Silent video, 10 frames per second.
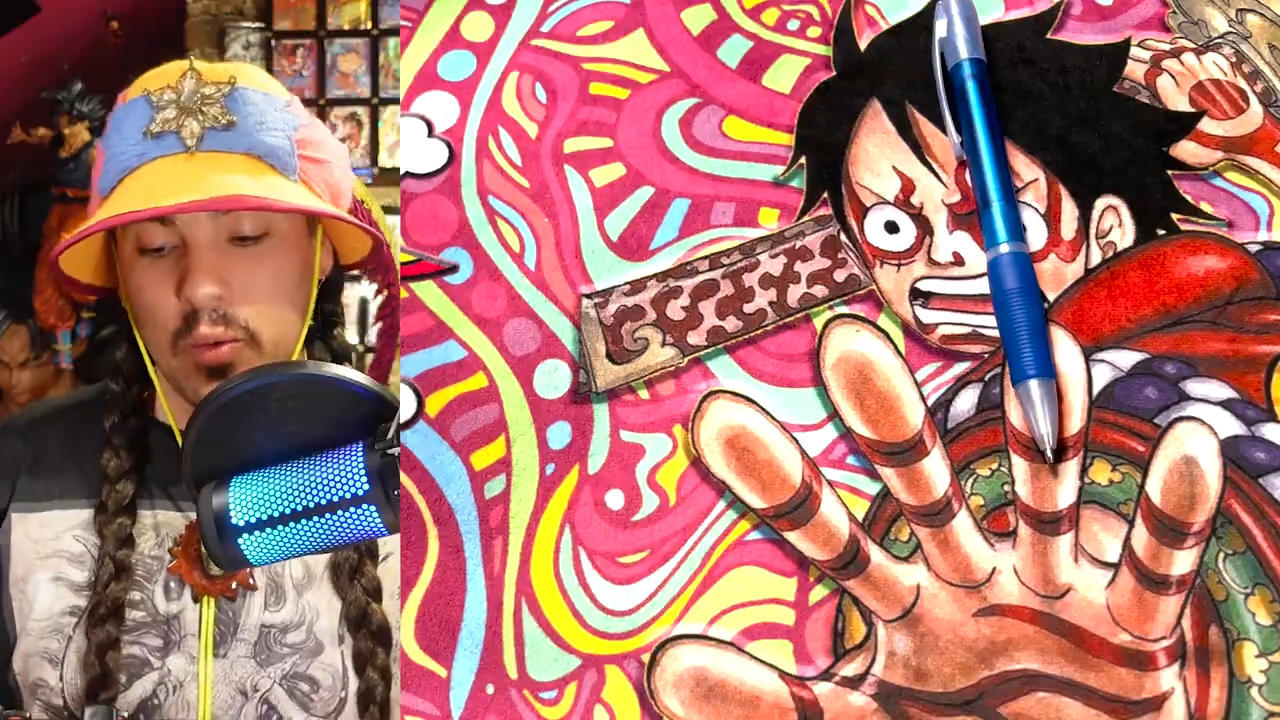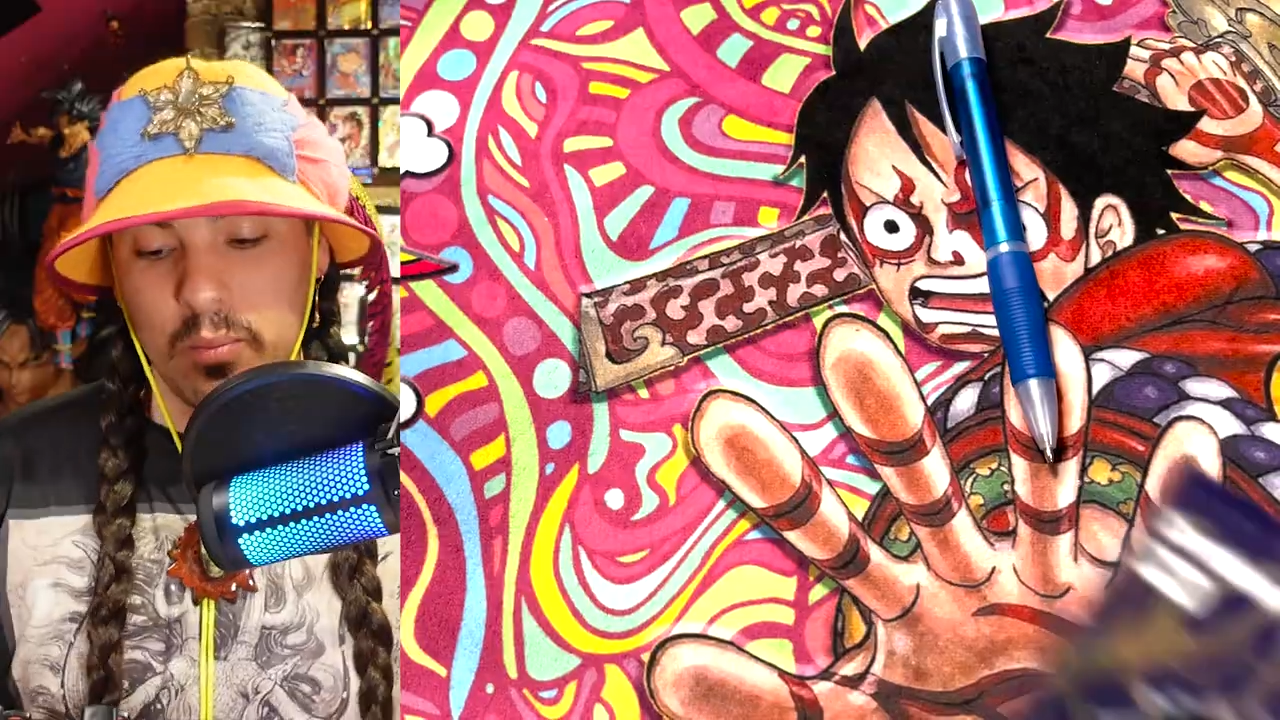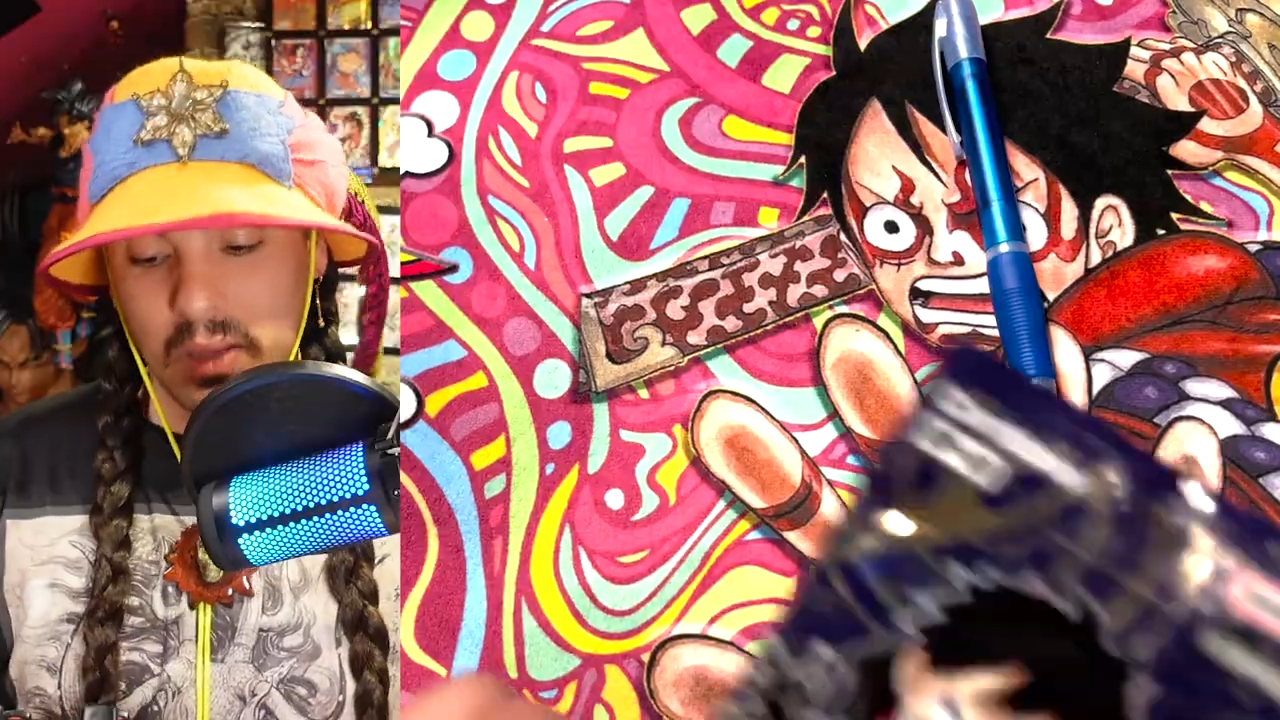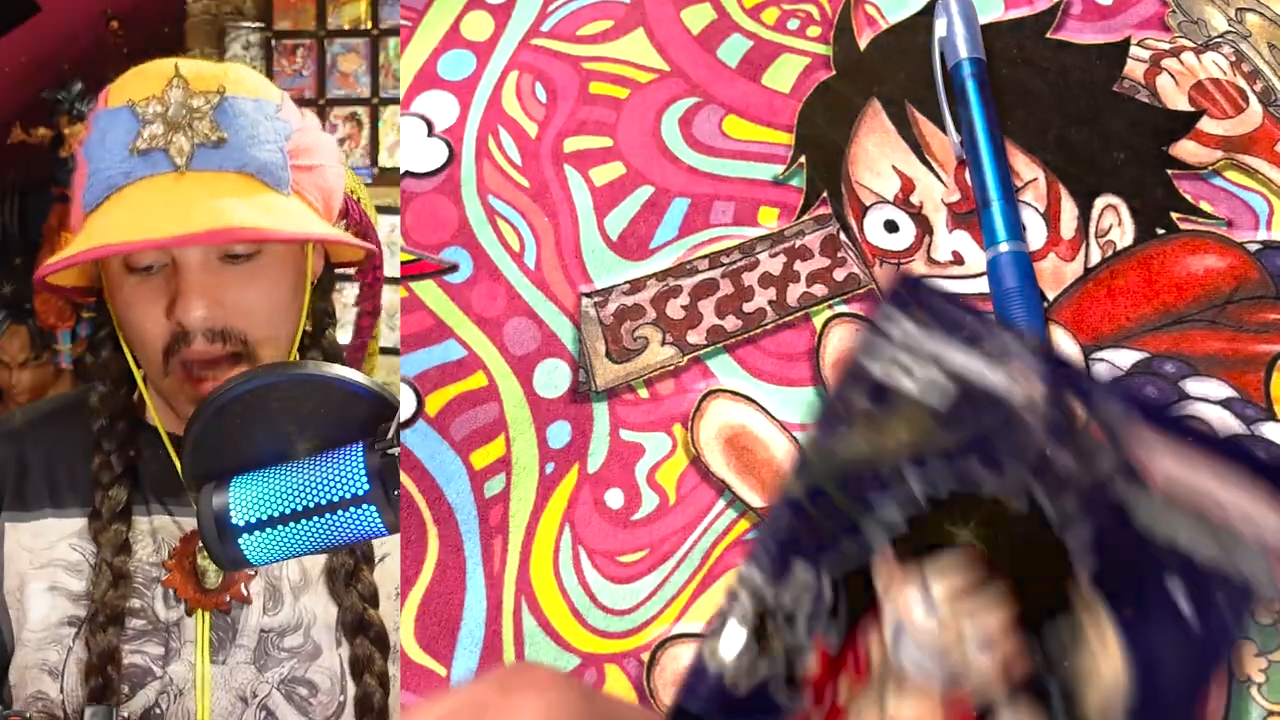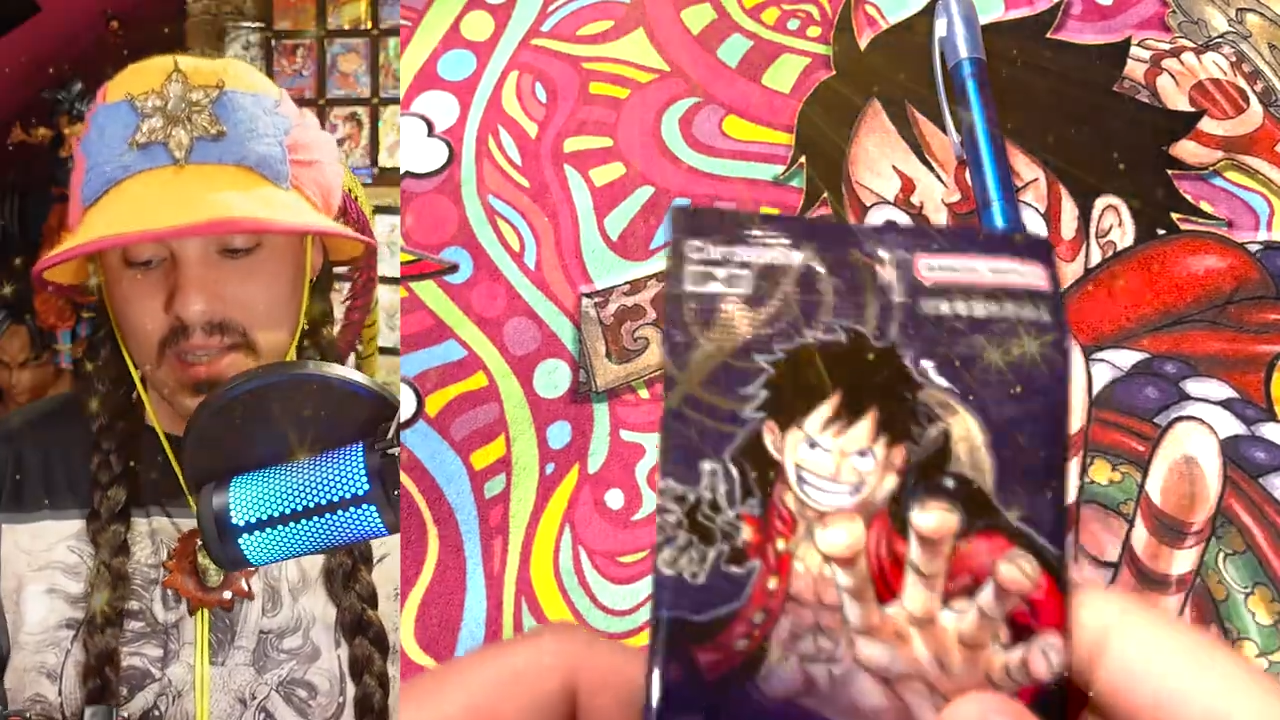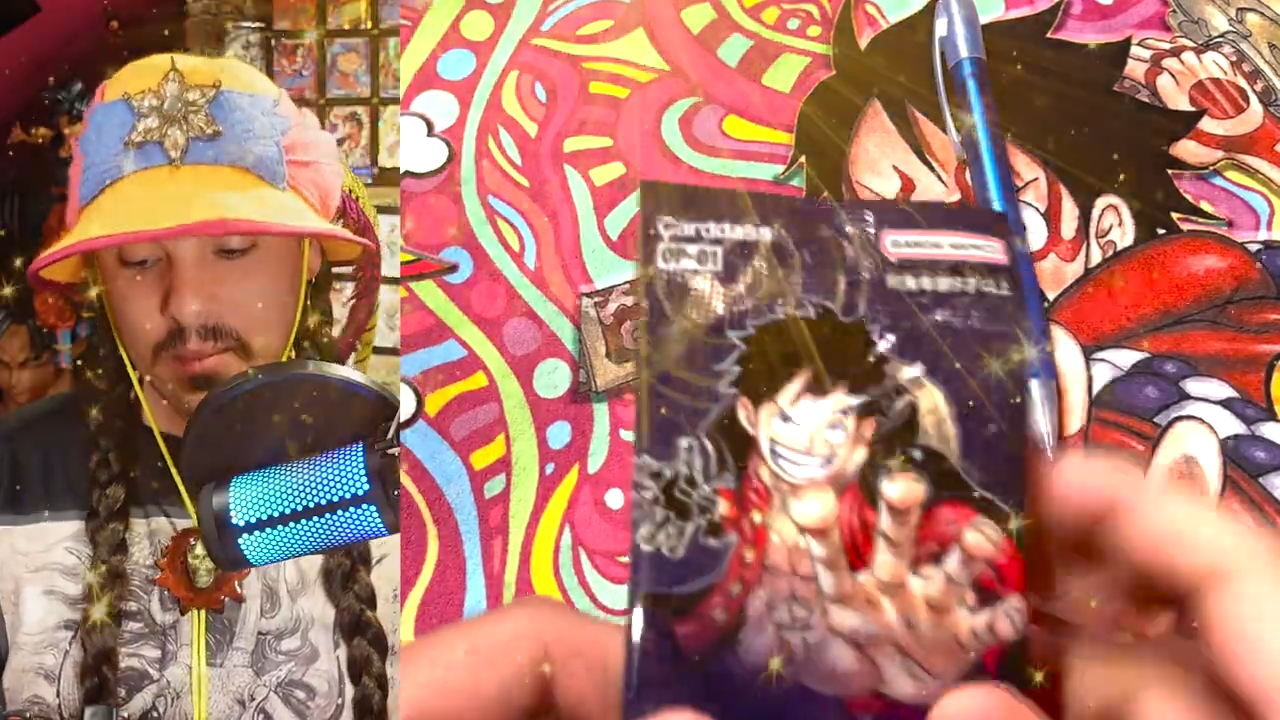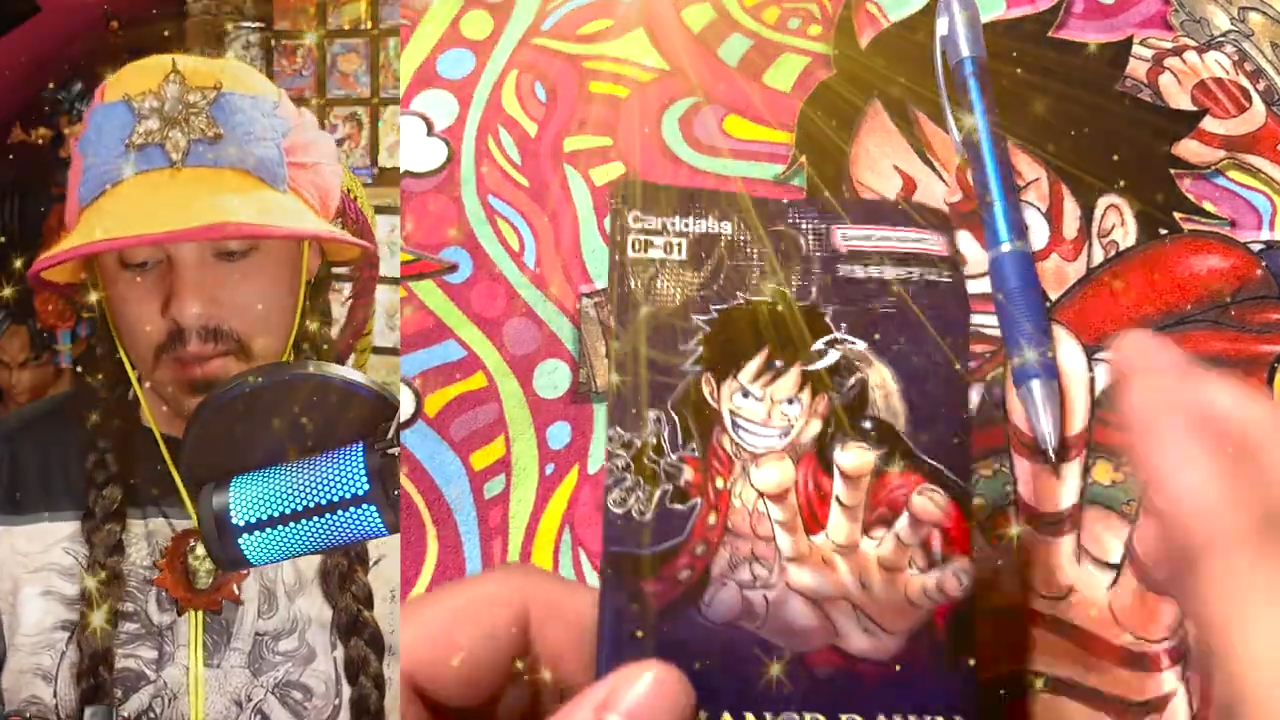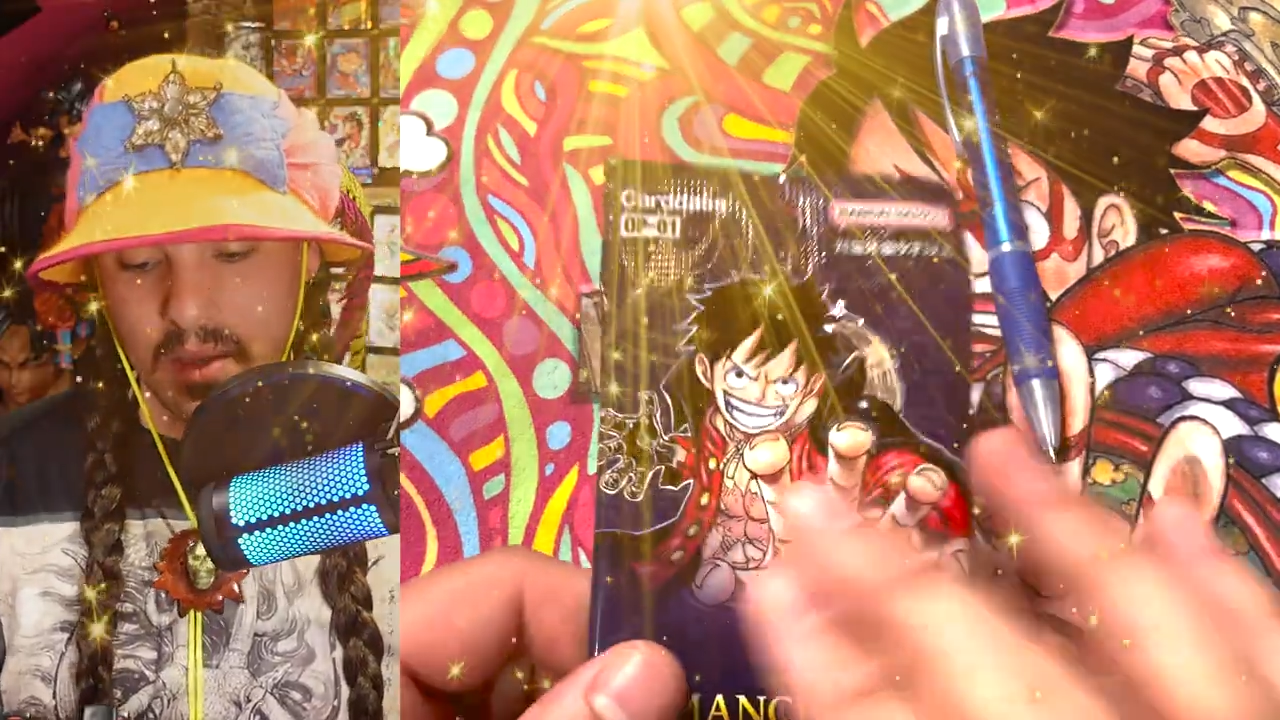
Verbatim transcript: We blossomed